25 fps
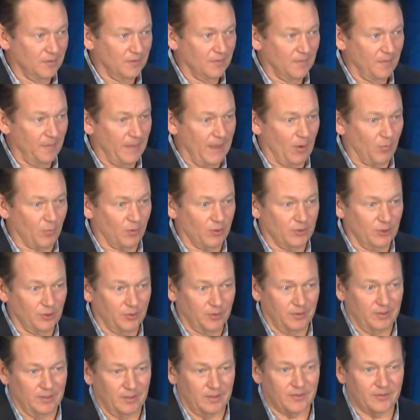that we're doing
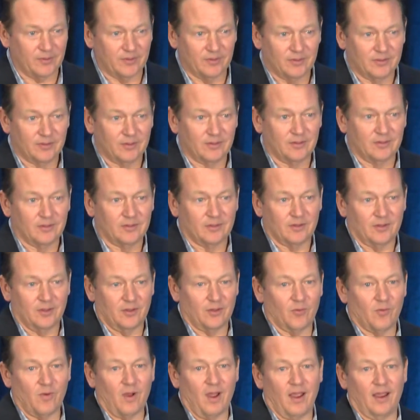this.
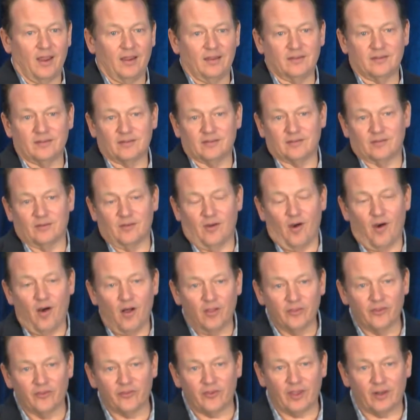Otherwise, all
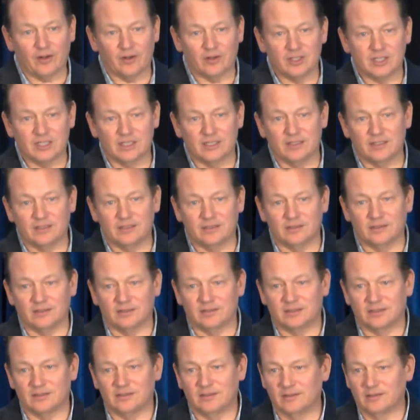this energy is
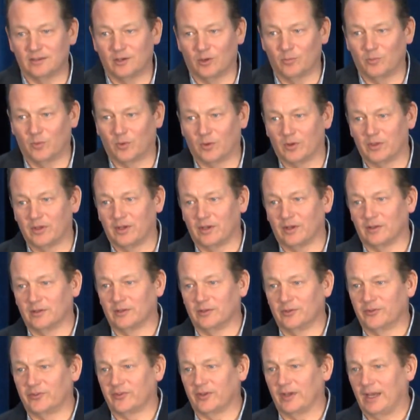a little more than a
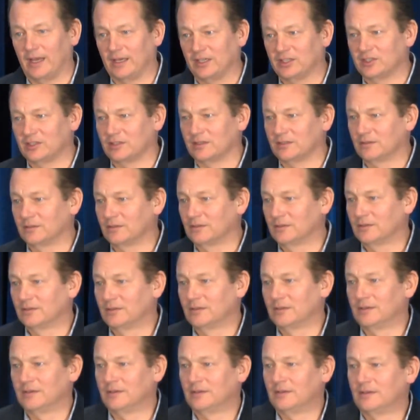hallucination.
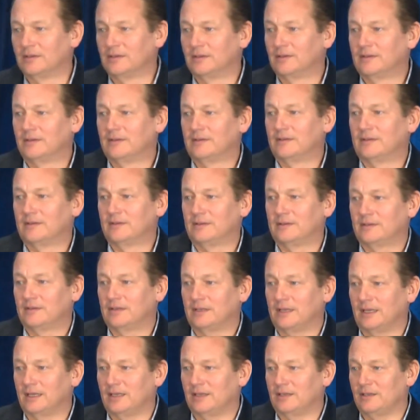
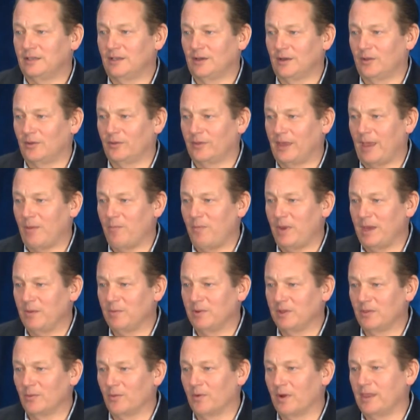And, you know, that may be
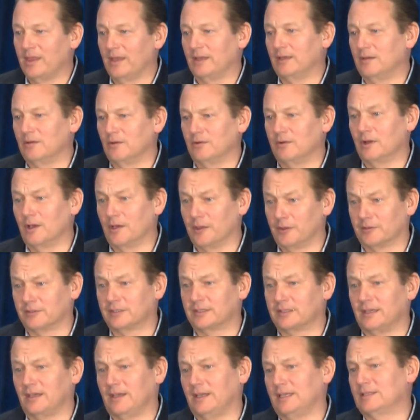the way they do it in other
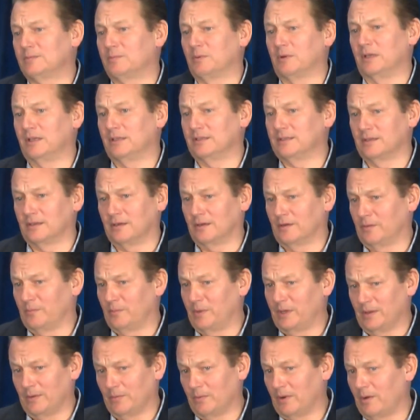states, but it isn't going to be
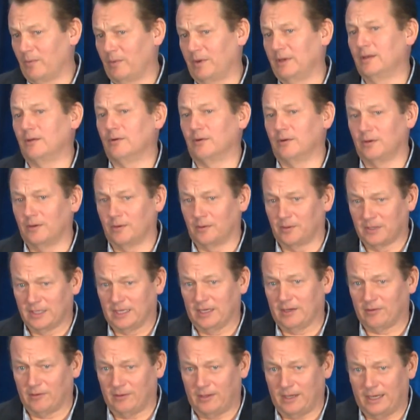the way we do it in North
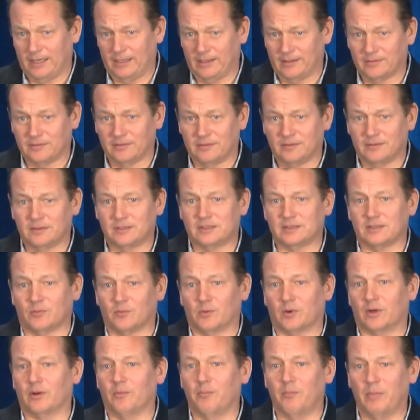Carolina. So we're
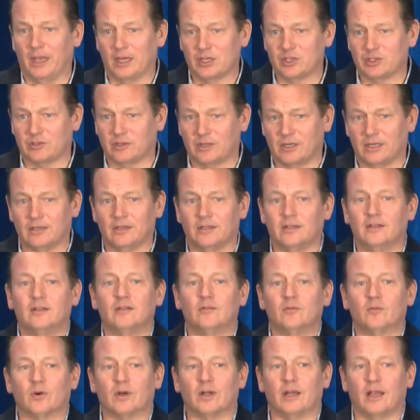going to measure it.
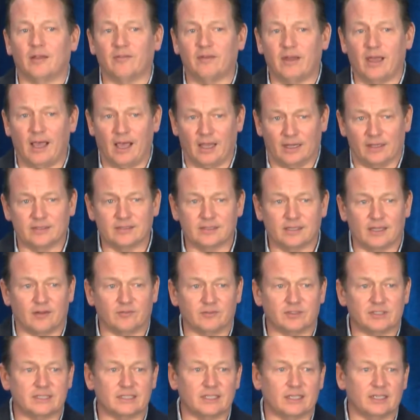We're going to have honest
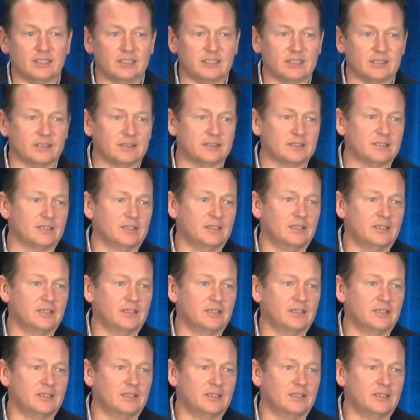conversations.